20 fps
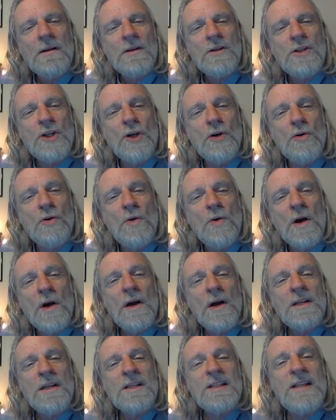to
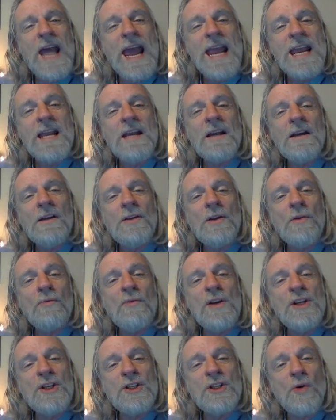take the
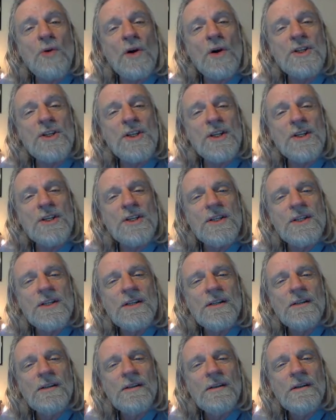resources
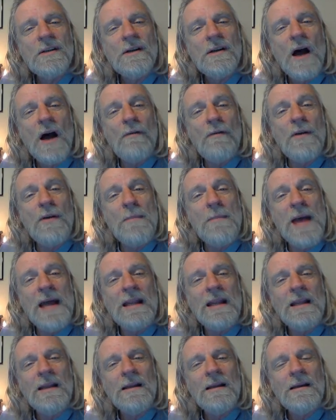of the
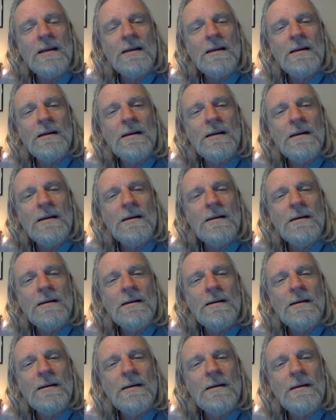many
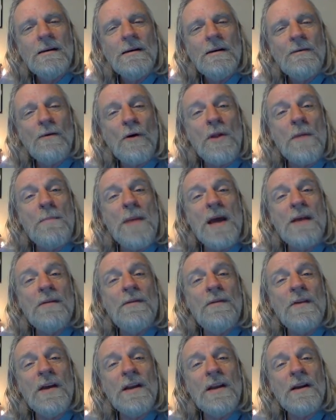for the
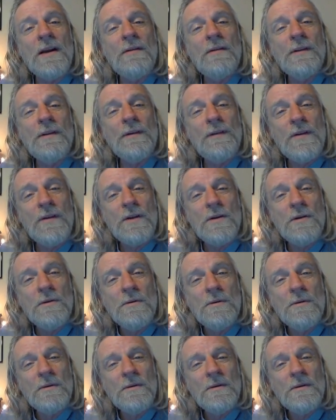benefit of the few.